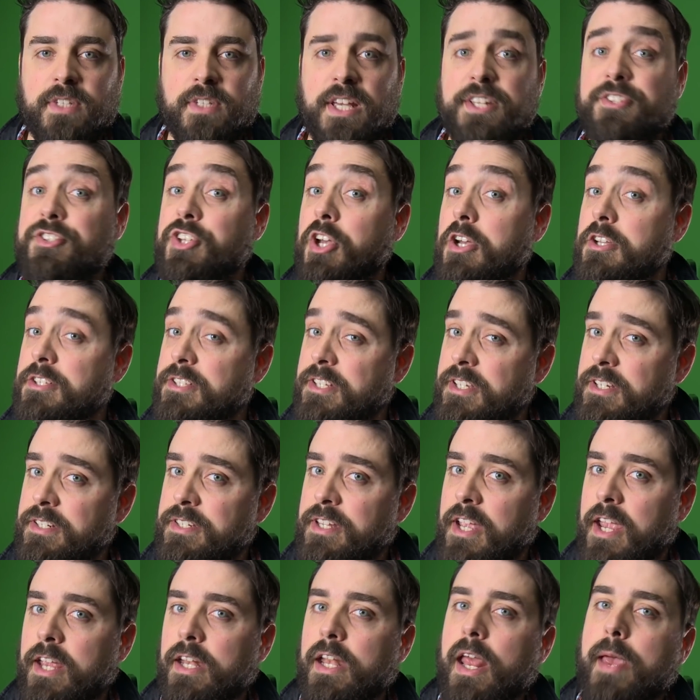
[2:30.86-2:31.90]
It does
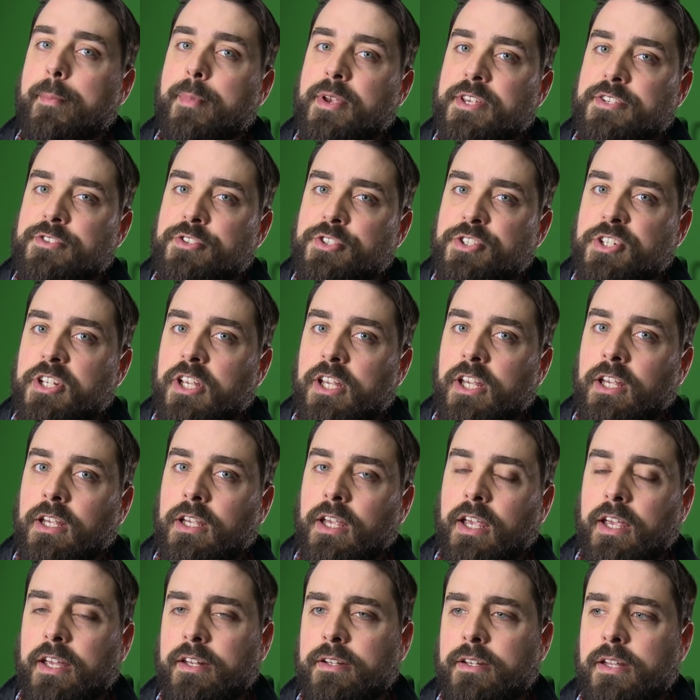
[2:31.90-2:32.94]
contain MSG,
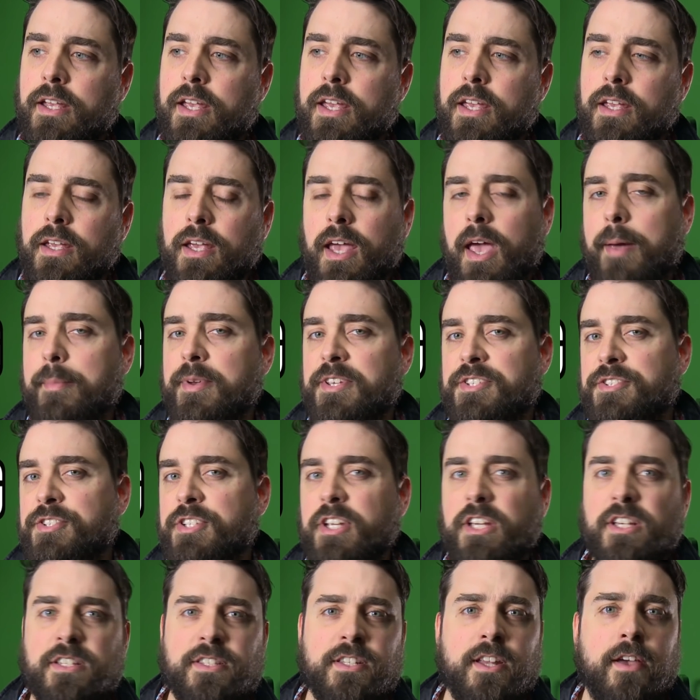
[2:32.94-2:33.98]
and
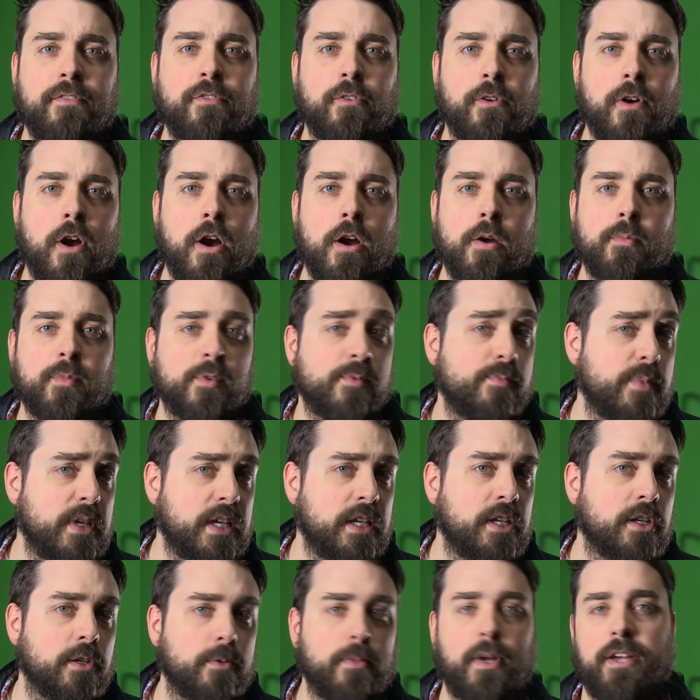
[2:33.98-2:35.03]
MSG has never harmed
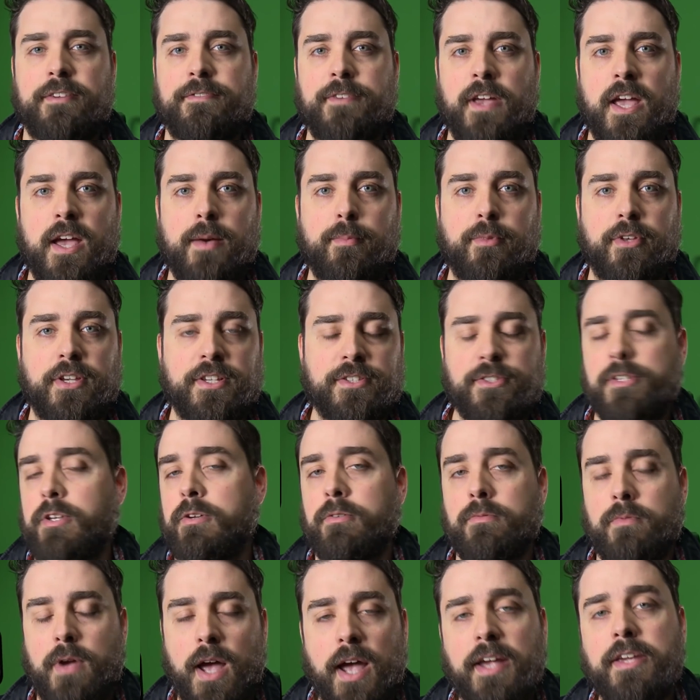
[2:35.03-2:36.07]
me or my family,
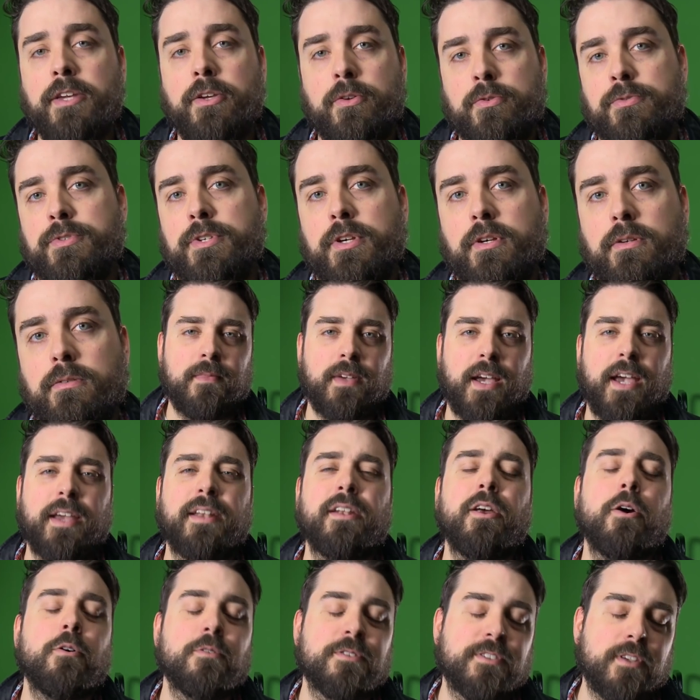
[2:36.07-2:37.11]
so I use it. I
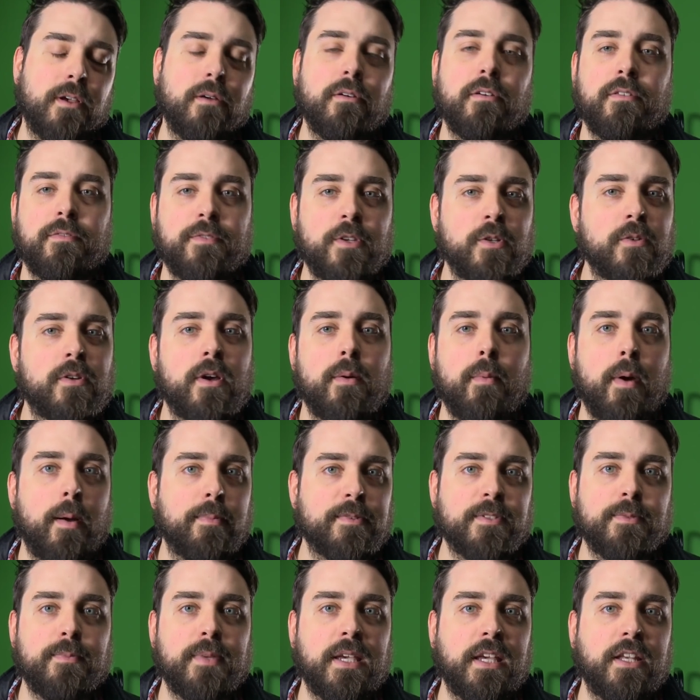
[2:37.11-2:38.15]
know some of you come up
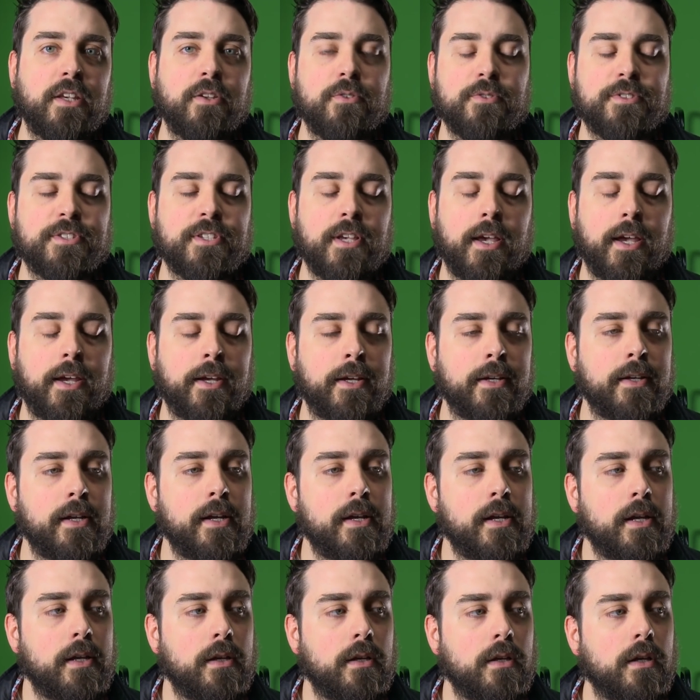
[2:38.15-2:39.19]
to me and you say,
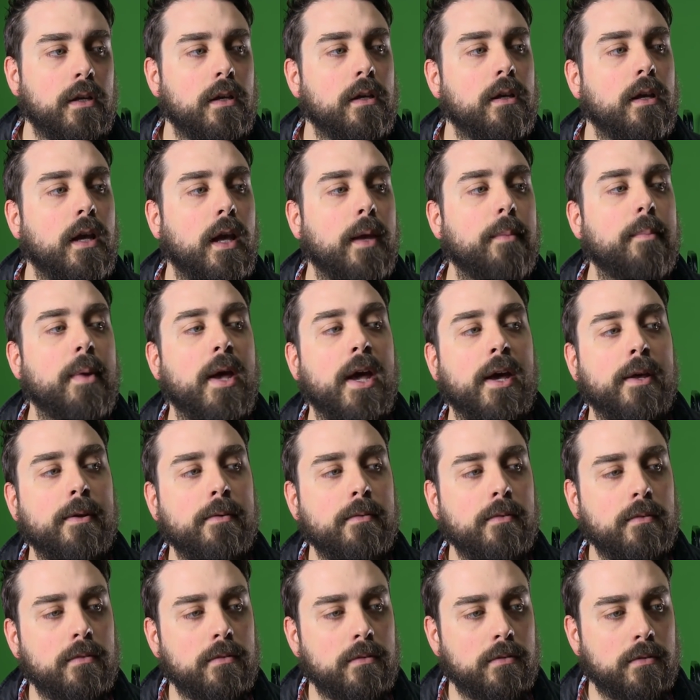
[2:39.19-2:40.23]
"Hey man,
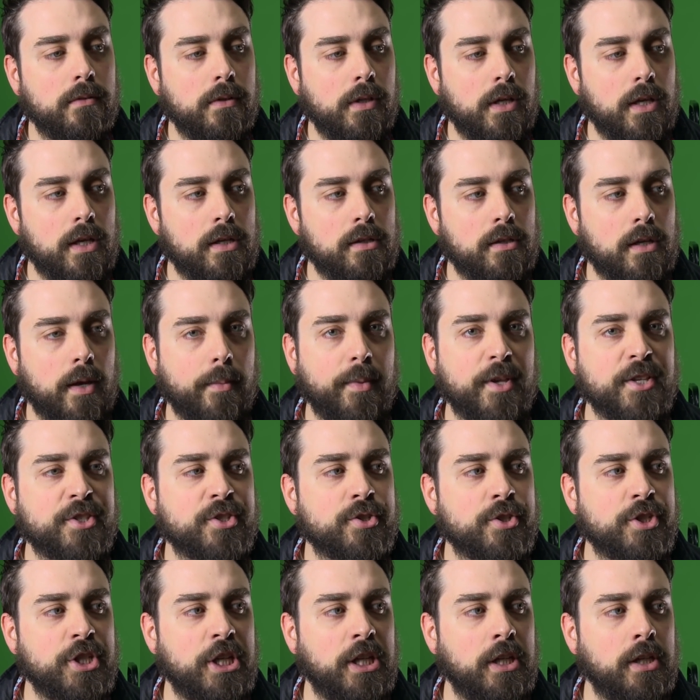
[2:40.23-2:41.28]

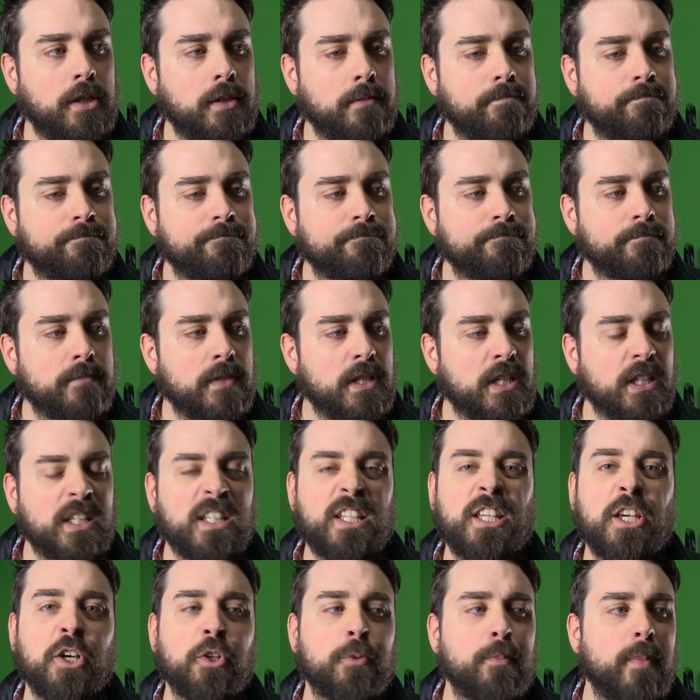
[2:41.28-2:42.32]
MSG
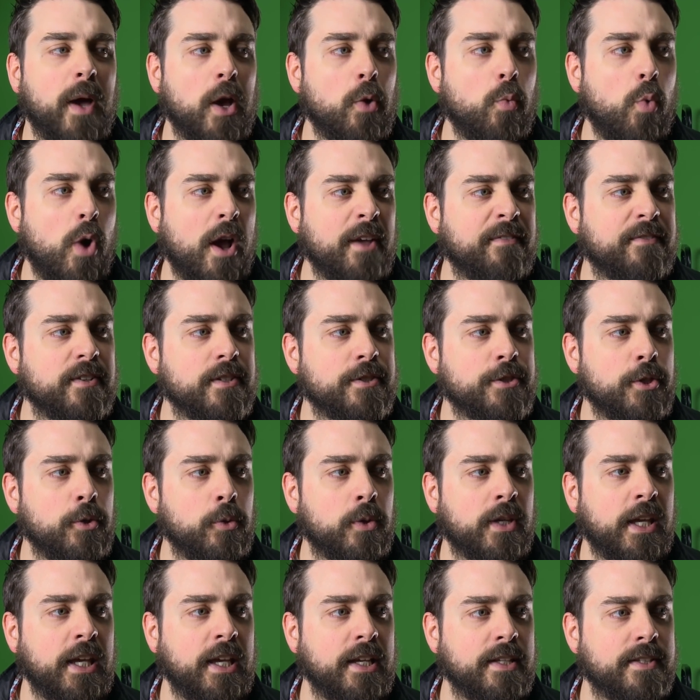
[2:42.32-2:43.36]
killed my wife and 2
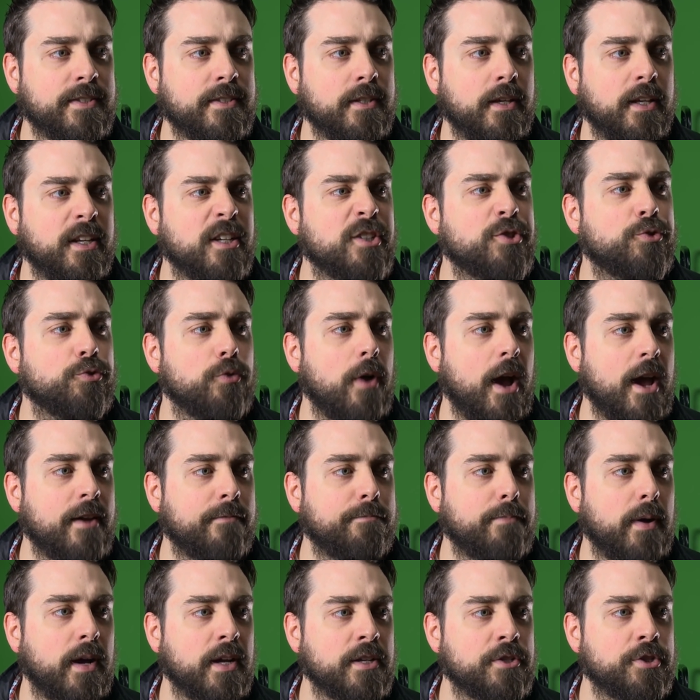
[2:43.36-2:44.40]
kids in a
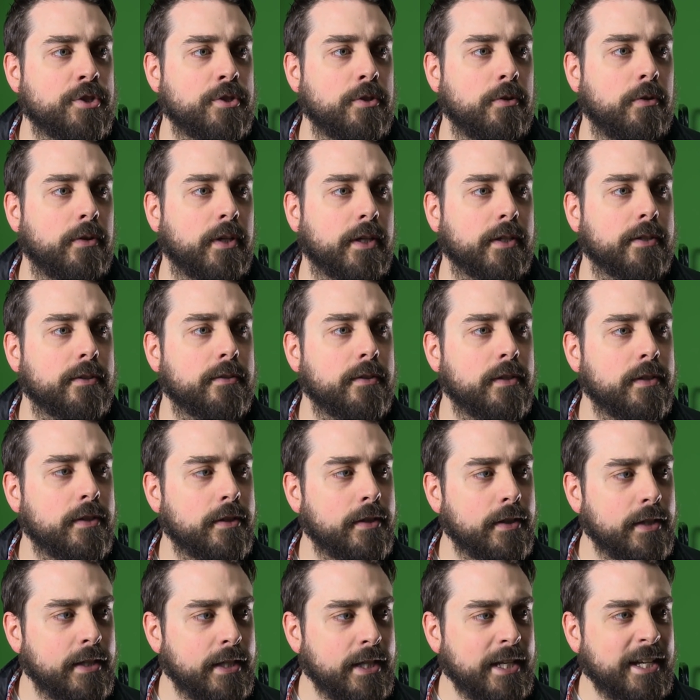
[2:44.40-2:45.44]
drive-by shooting.
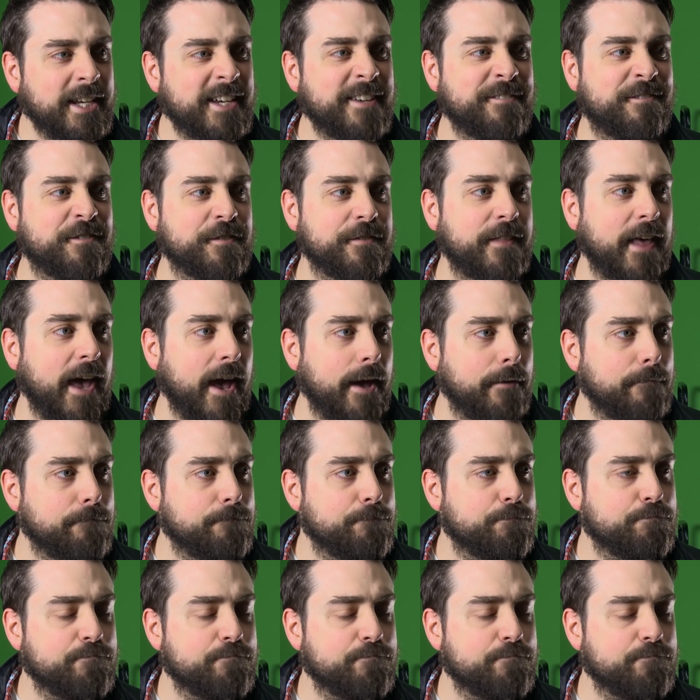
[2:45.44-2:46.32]
And for that